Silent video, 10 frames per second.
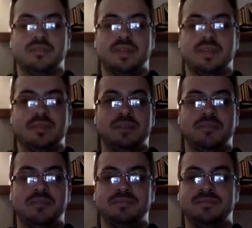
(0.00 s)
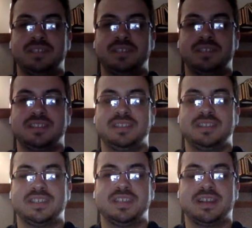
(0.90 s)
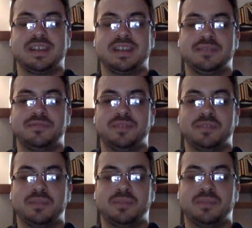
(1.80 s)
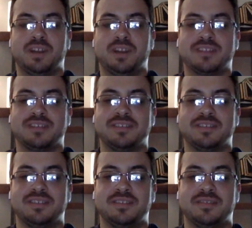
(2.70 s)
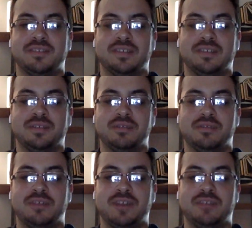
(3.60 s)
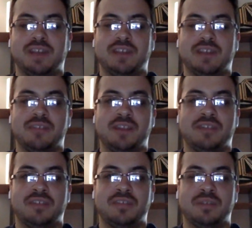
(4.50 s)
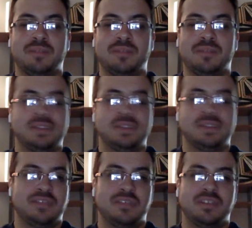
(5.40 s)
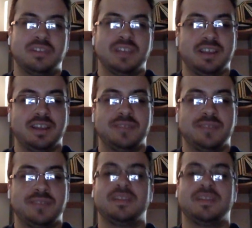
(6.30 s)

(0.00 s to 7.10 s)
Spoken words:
Maybe I'm just disconnected from the product or, 205 Live or whatever, but I see Neville retaining it.